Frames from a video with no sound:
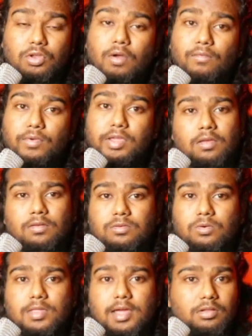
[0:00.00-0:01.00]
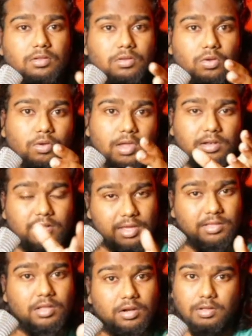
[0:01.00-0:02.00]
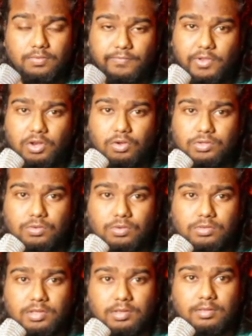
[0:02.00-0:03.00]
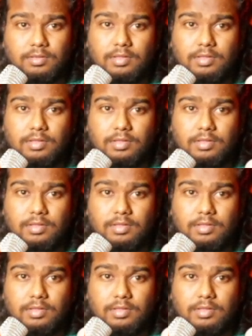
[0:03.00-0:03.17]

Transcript: your video, so that you can take that video source